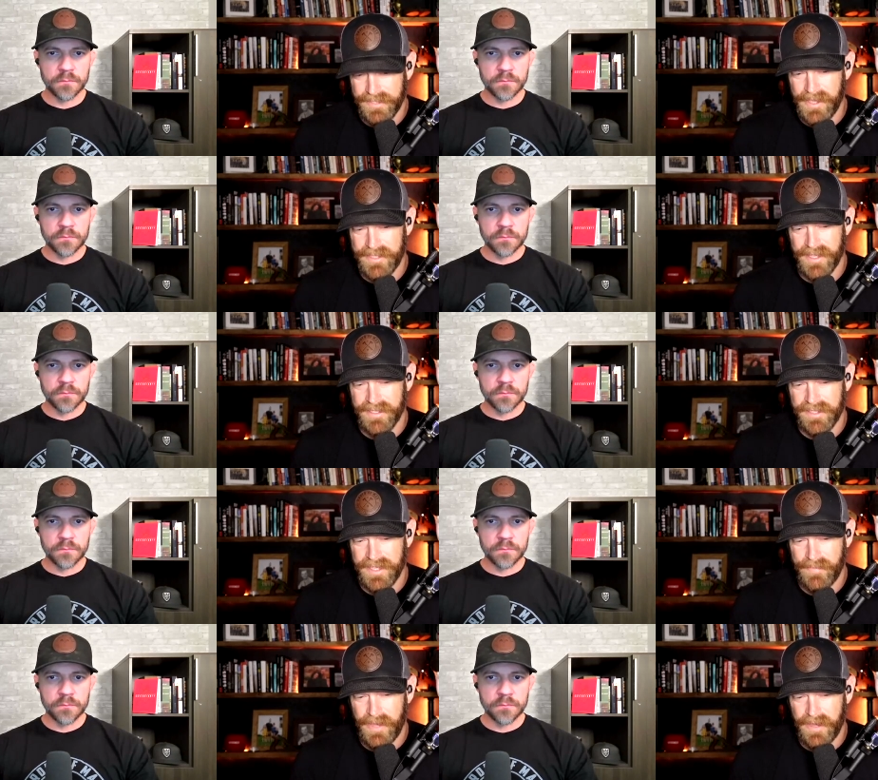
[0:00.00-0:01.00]
Speaker 1: make sense,
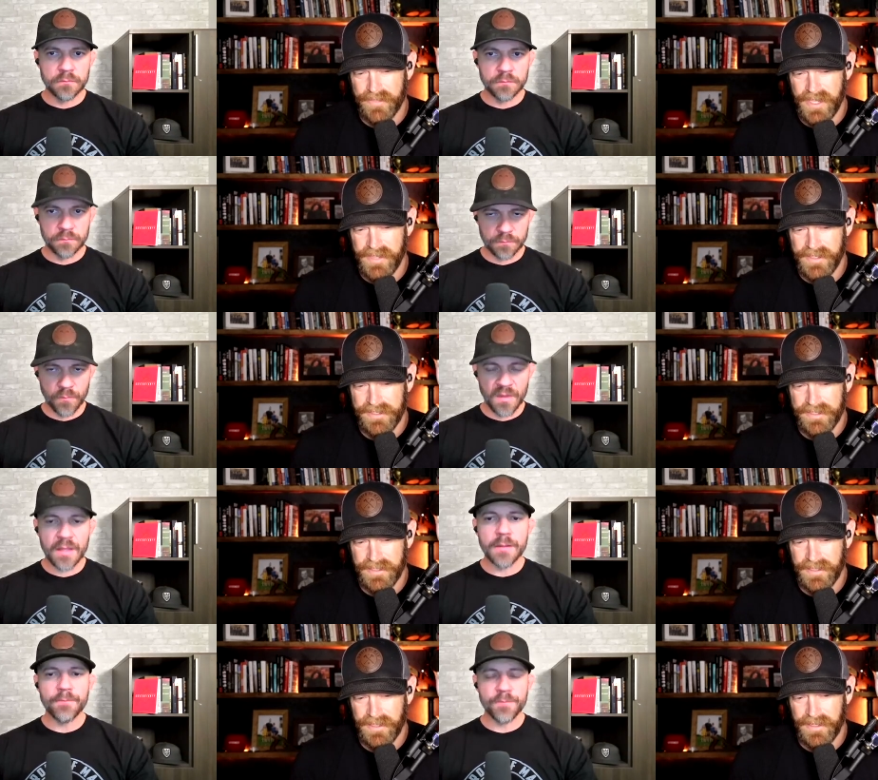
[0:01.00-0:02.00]
Kipp, how I'm saying this?
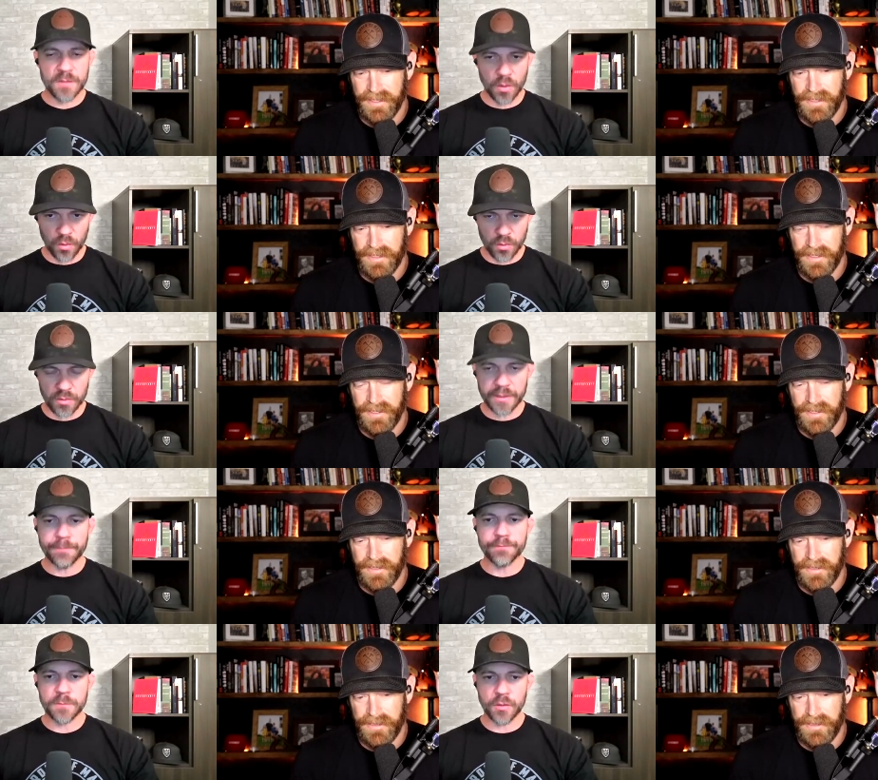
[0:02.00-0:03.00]

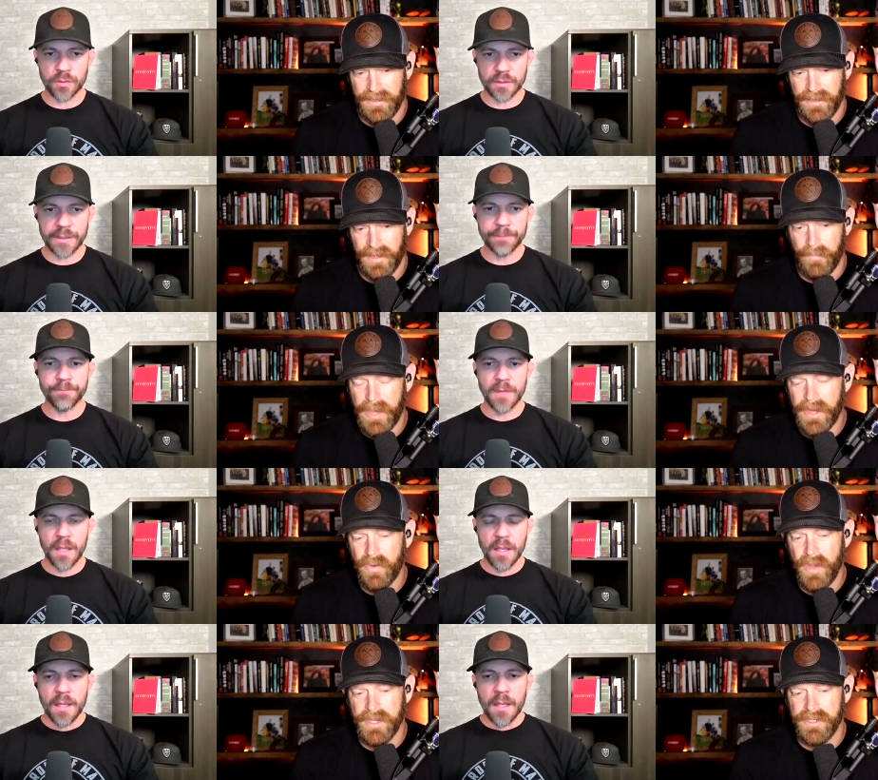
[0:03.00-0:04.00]
Speaker 2: Totally, totally.
Speaker 1: A
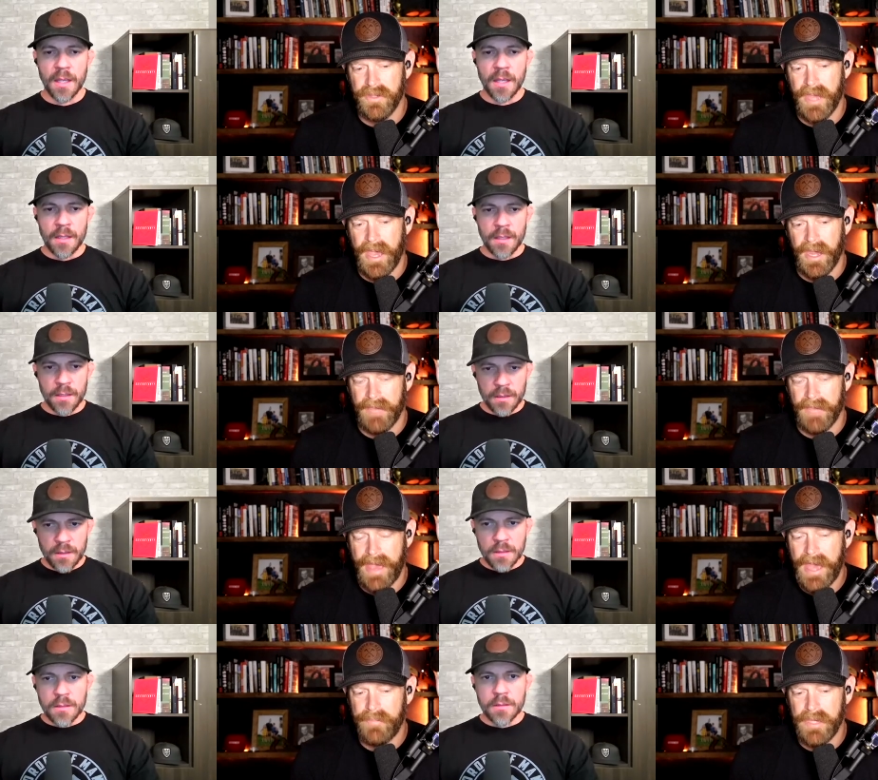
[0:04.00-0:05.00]
better way to do that, and I've
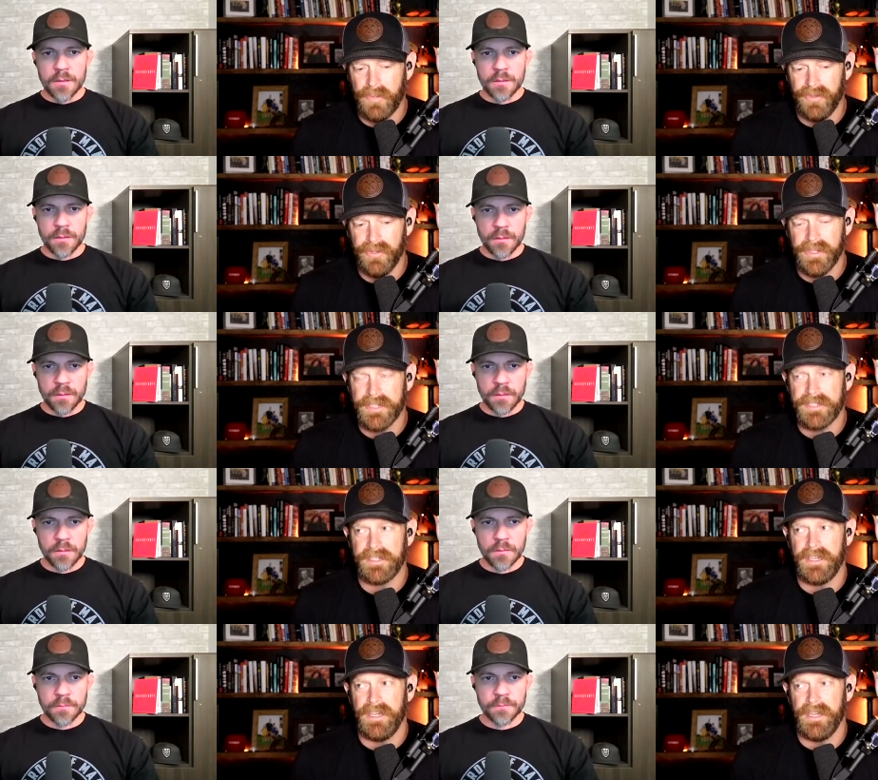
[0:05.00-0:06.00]
had people do
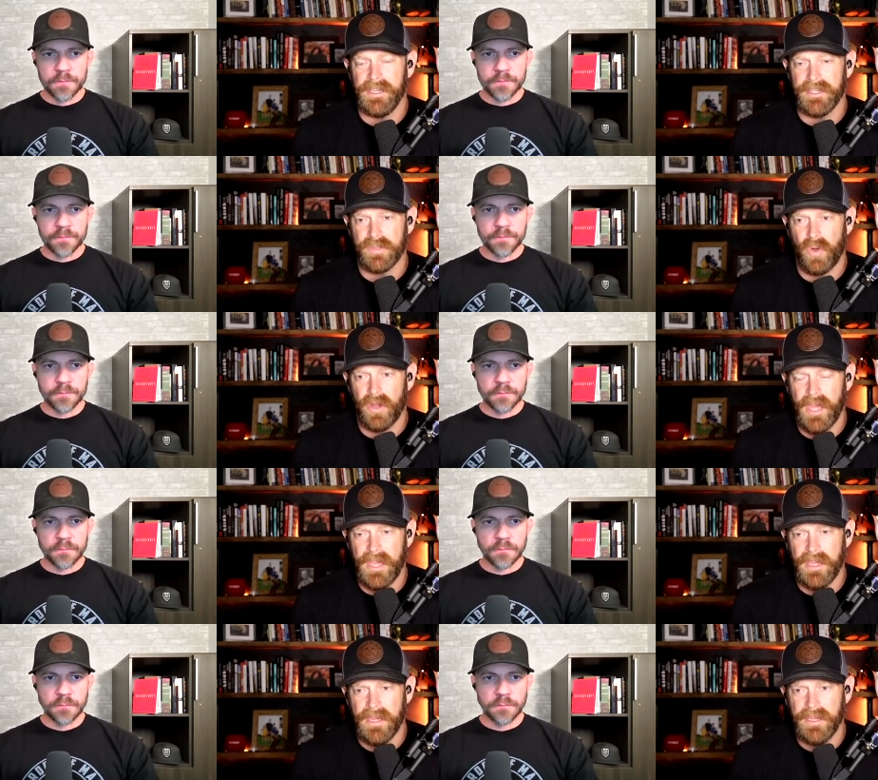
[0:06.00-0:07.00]
this, is where
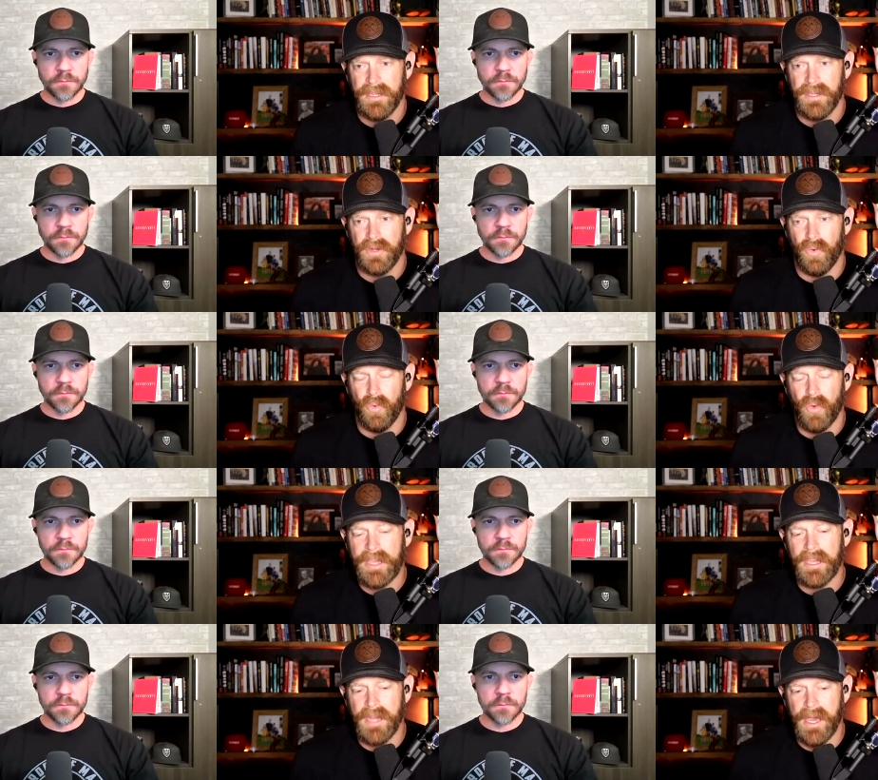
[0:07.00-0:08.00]
they
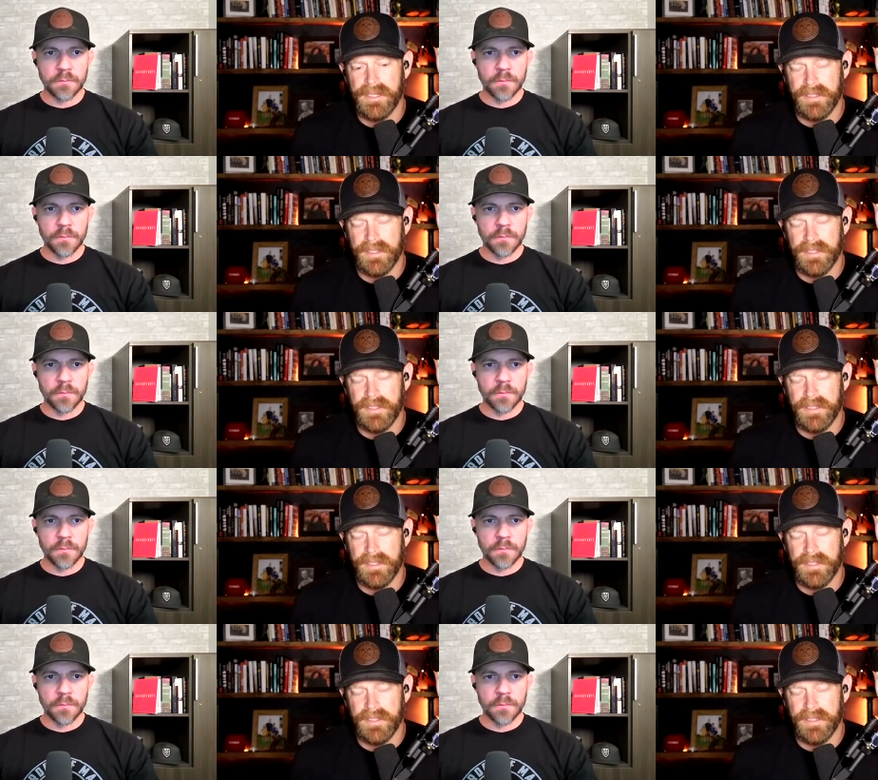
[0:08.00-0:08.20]
recognize a